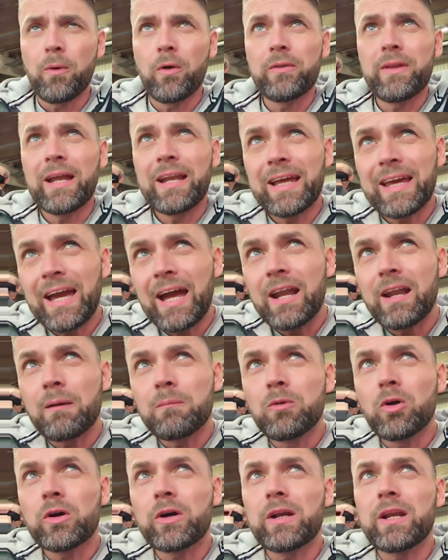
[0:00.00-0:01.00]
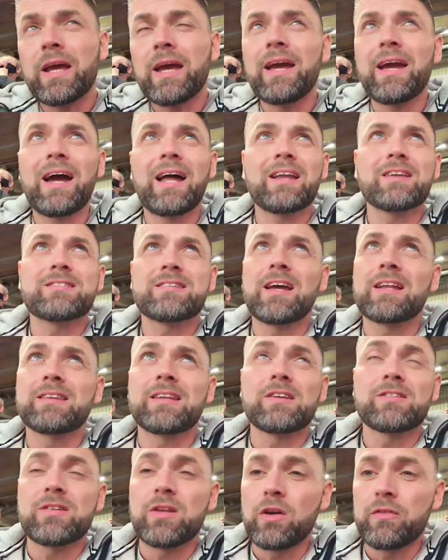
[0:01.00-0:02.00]
but then again, I'm looking at it, and I said
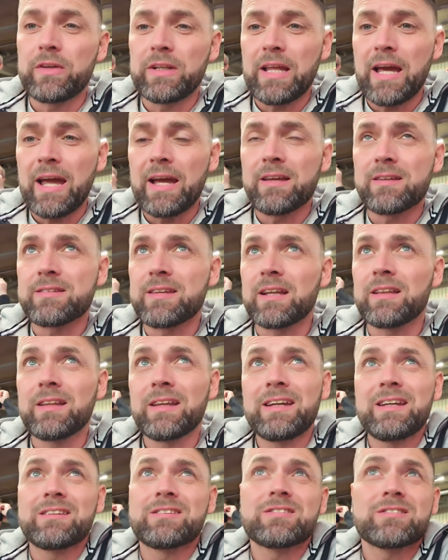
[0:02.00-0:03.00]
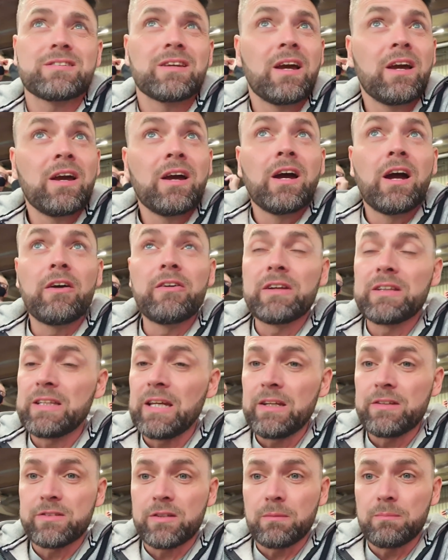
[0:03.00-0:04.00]
this the other day, I said Leeds are a
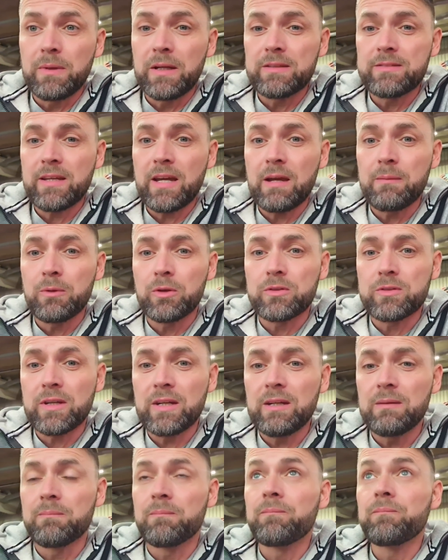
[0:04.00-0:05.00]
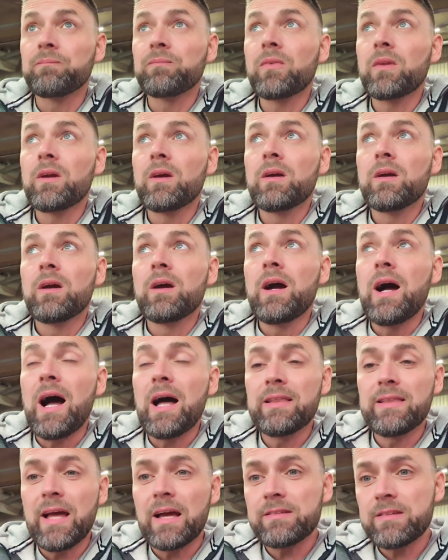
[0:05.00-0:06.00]
decent mid-table team.
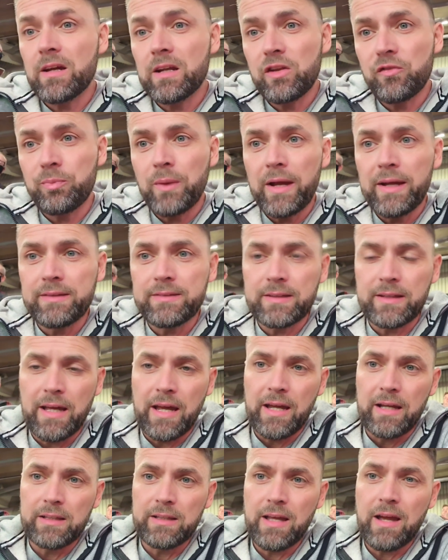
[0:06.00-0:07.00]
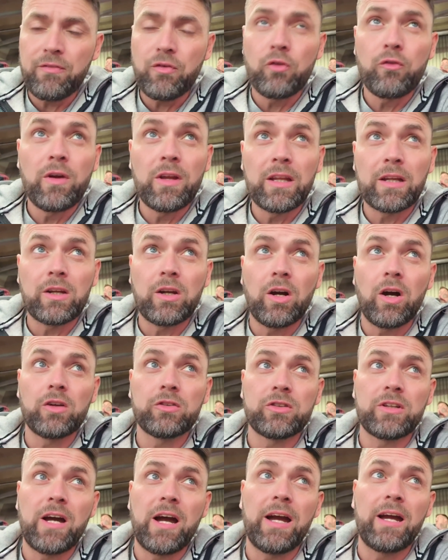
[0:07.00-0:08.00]
And that's how they play today, and they haven't really caused
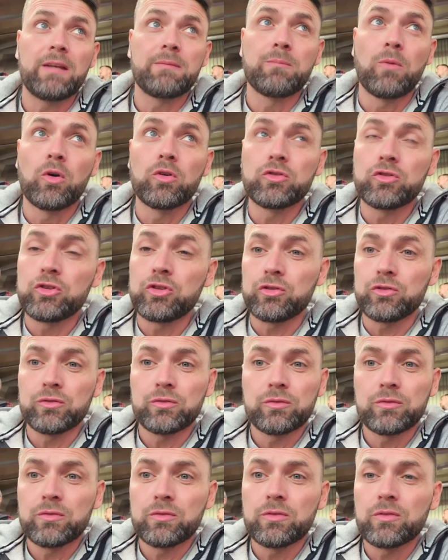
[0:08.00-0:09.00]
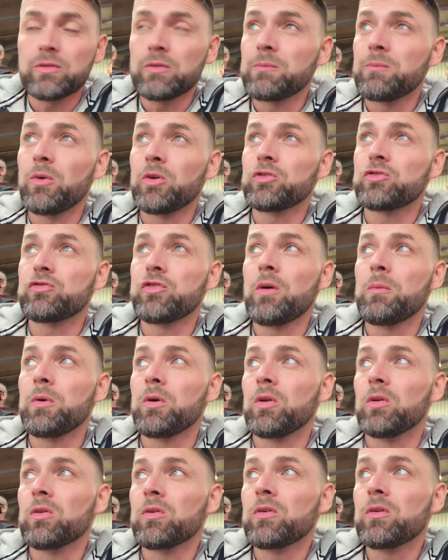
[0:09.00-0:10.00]
United much
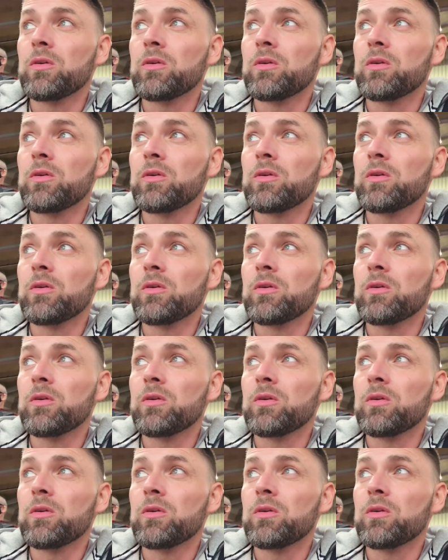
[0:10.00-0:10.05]
trouble.